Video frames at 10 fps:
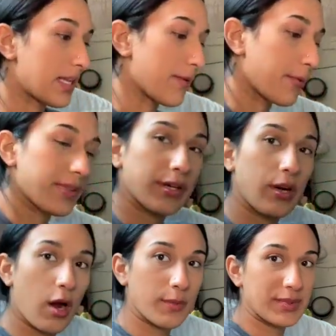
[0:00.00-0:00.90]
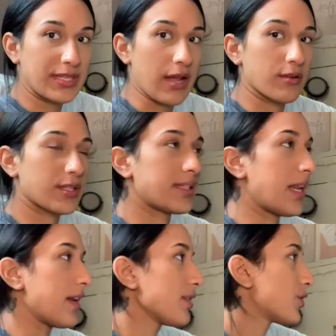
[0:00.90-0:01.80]
and with her arms down, just
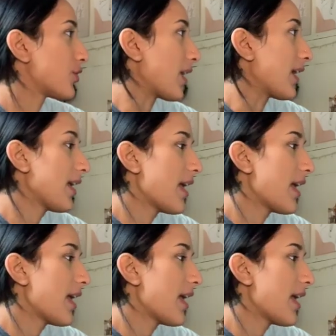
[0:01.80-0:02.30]
standing straight.